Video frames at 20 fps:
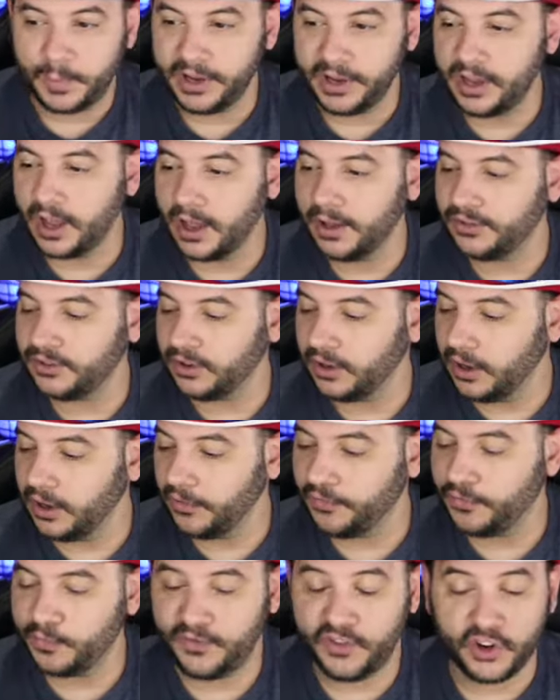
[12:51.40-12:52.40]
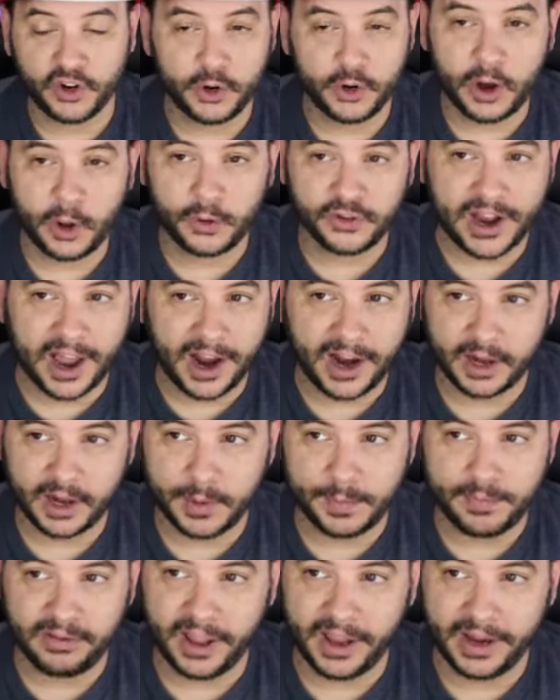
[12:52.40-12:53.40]
because if Verdugo's not going
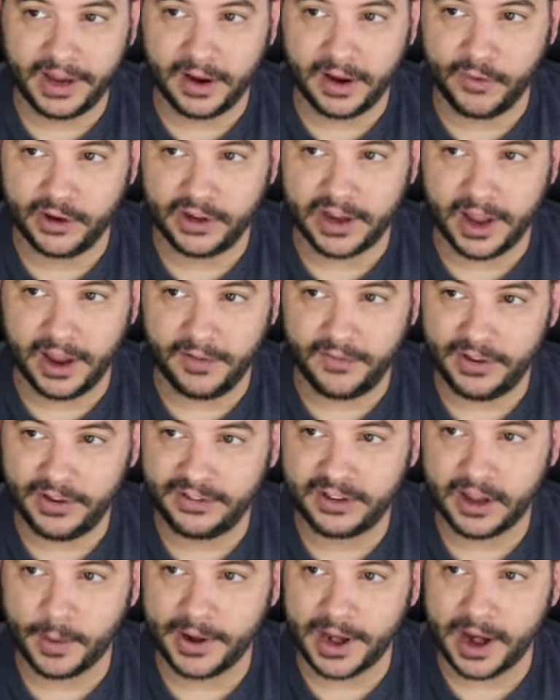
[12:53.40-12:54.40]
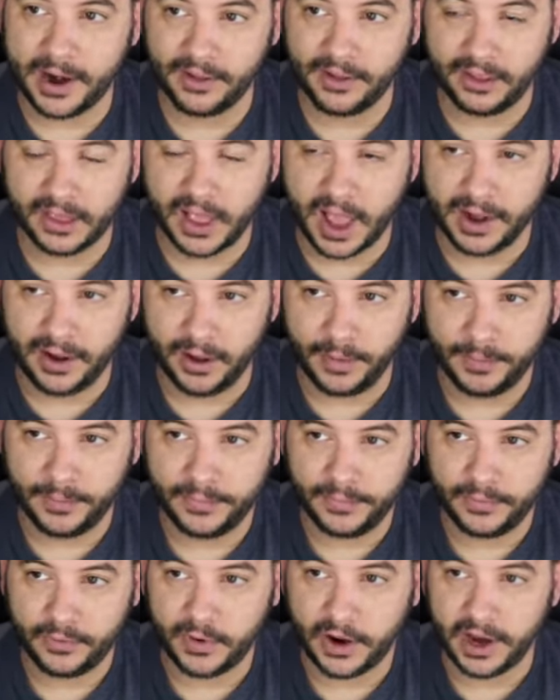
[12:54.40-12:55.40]
to be playing every day, if he's coming out of the lineup,
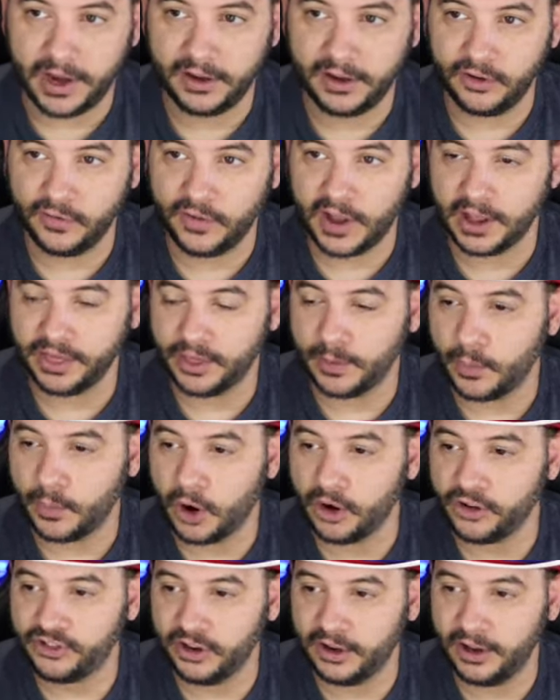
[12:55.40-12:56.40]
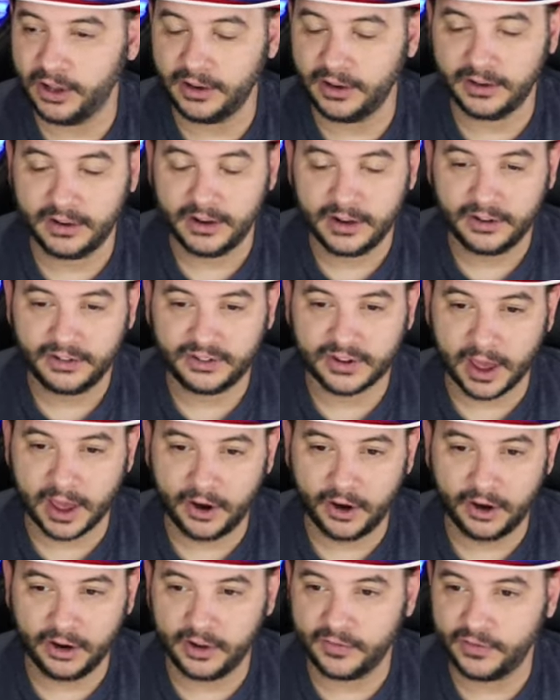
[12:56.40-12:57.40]
right, and you've got the Martian in
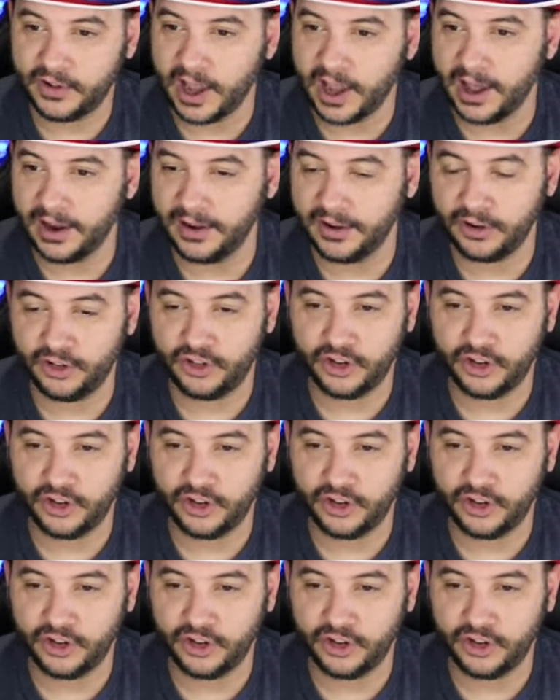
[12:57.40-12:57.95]
center, you've got